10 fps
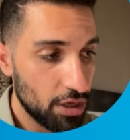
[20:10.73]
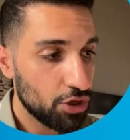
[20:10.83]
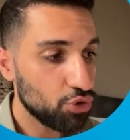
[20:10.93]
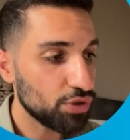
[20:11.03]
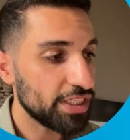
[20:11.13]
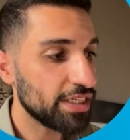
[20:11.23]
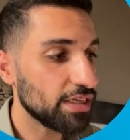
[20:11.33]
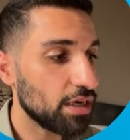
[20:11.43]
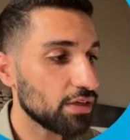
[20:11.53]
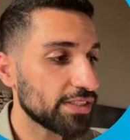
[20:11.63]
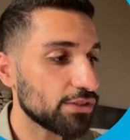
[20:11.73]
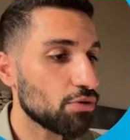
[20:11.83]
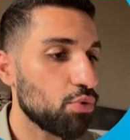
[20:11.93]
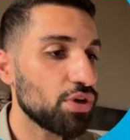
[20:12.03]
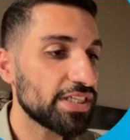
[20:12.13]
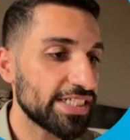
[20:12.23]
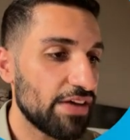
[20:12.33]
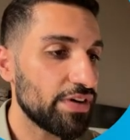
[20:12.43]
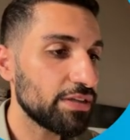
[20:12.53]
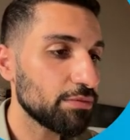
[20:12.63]
using
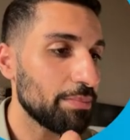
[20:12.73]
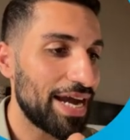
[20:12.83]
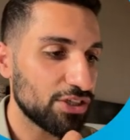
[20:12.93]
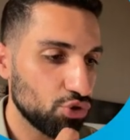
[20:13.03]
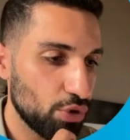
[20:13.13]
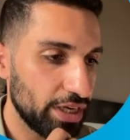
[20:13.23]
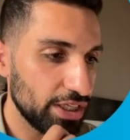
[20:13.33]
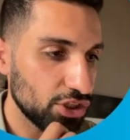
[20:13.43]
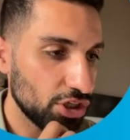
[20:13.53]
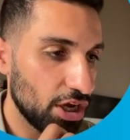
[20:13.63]
0.7, the max token is